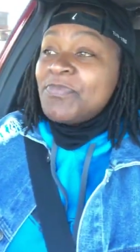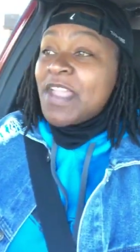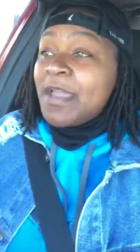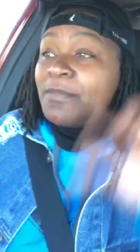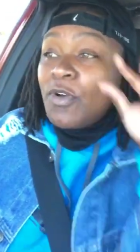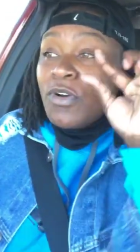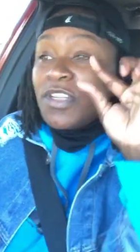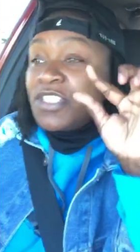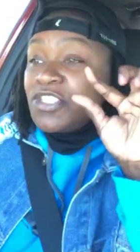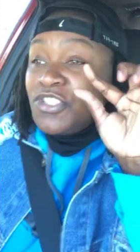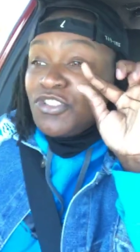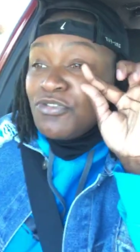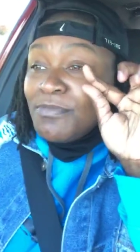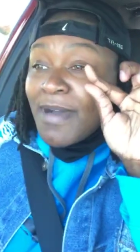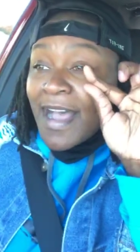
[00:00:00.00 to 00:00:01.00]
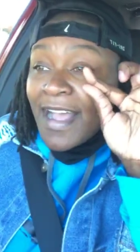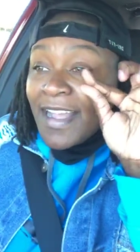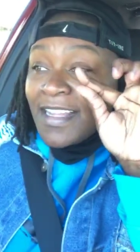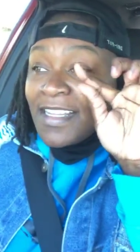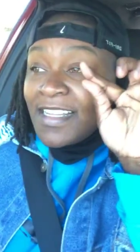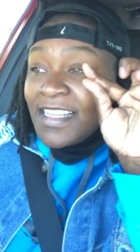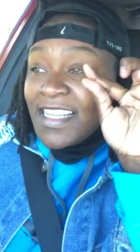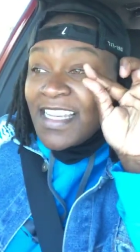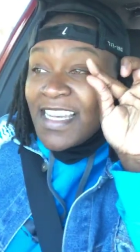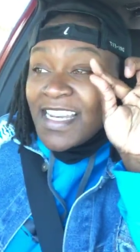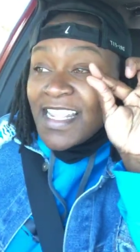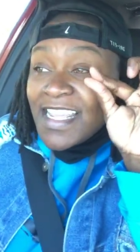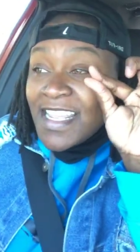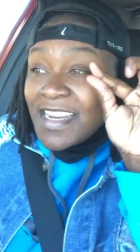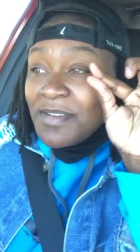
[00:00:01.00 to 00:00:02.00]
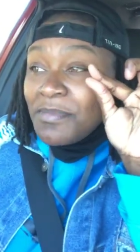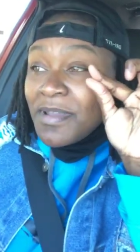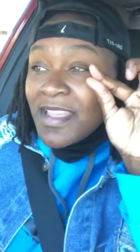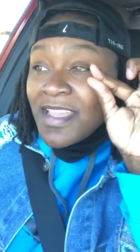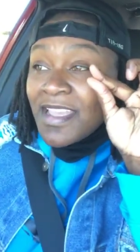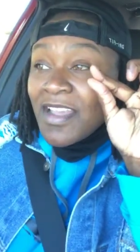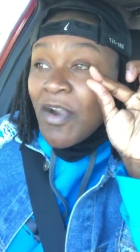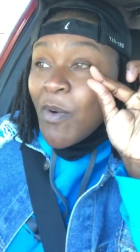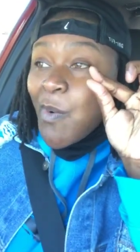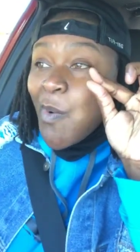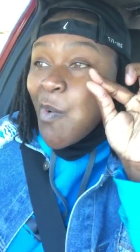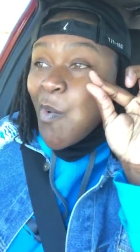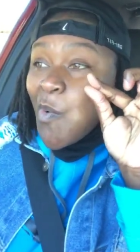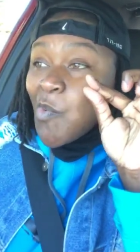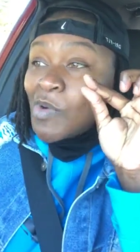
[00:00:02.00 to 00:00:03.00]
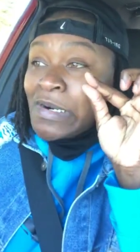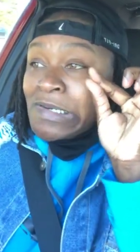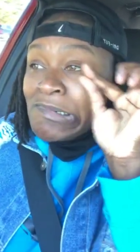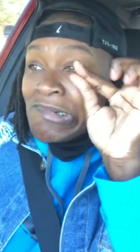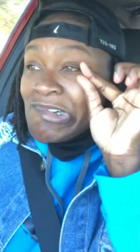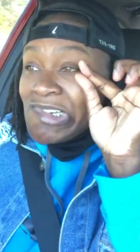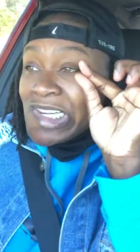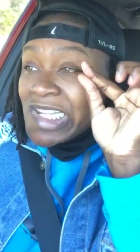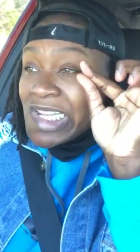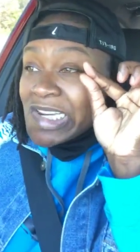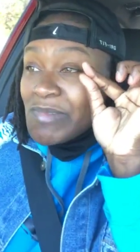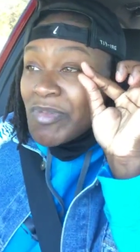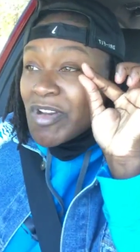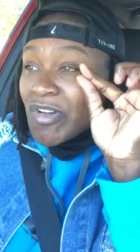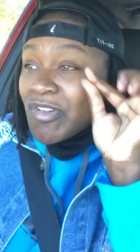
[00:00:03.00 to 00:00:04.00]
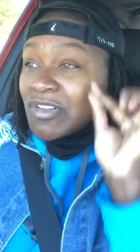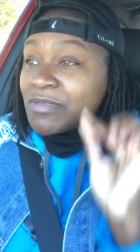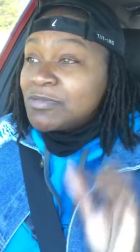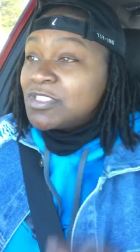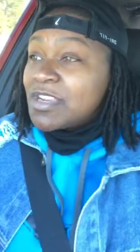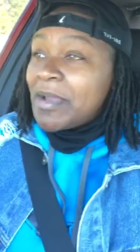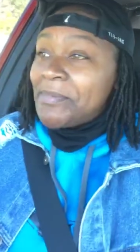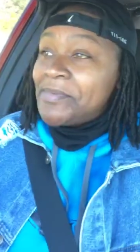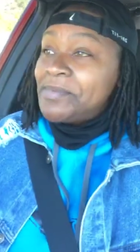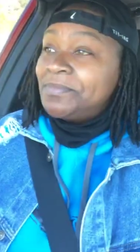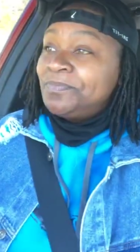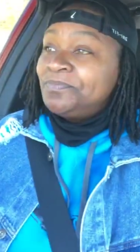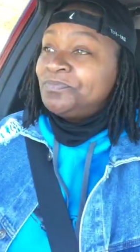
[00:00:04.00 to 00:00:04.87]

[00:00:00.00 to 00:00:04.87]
I'm going to do my little bit of Christmas shopping.